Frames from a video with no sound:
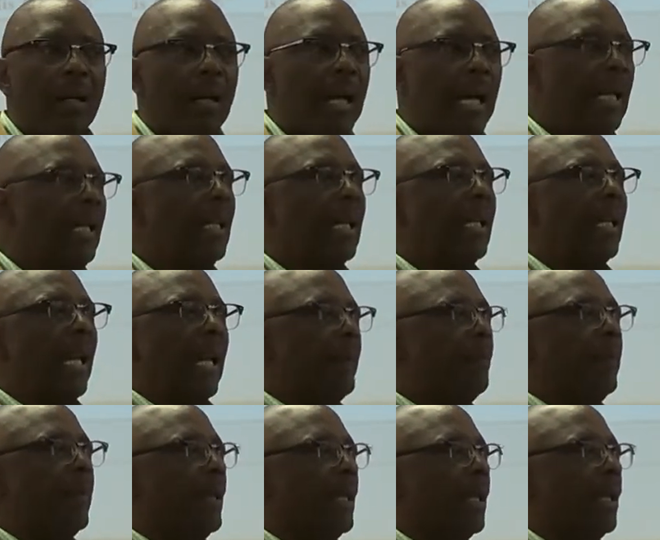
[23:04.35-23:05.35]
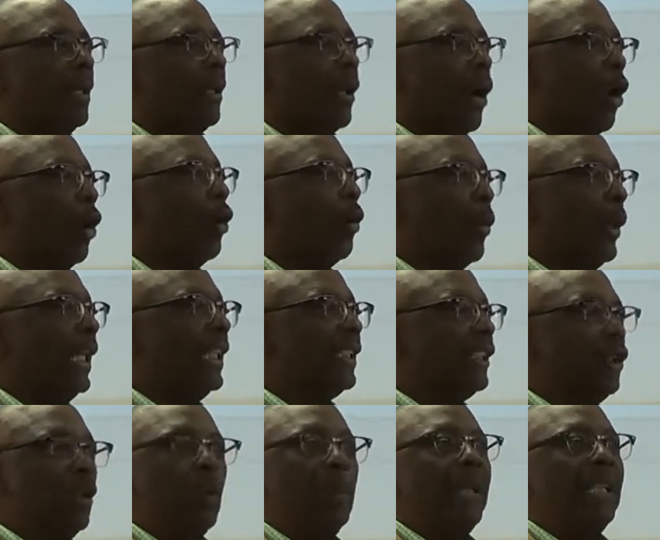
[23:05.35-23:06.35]
Ain't that, if only
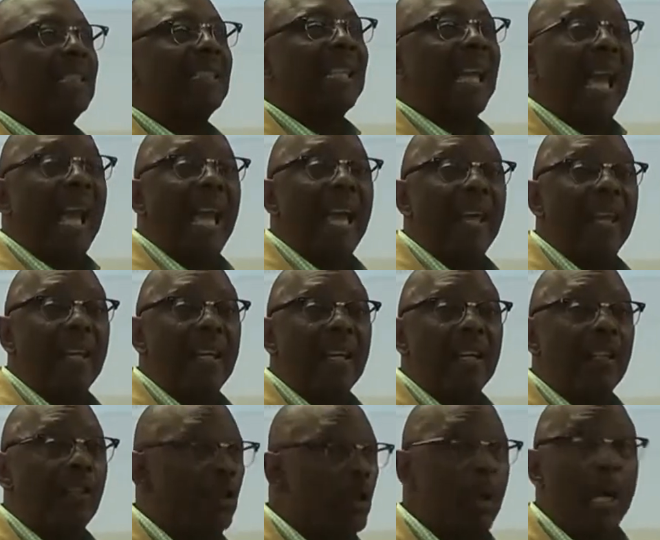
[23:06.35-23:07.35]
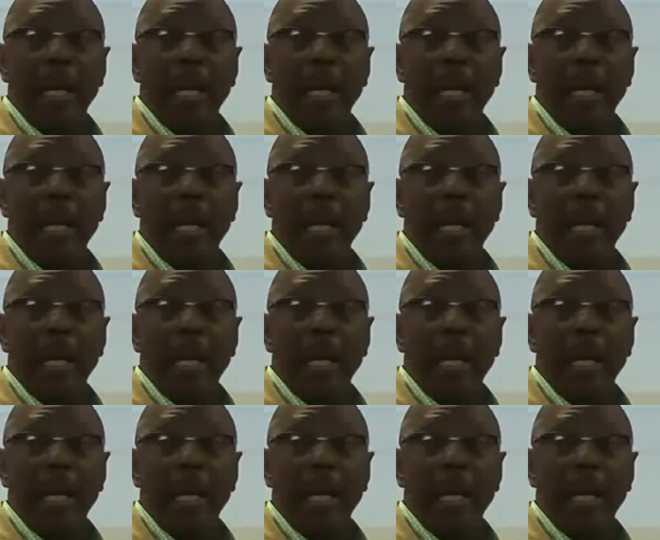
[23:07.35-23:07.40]
reason you'll be scared is you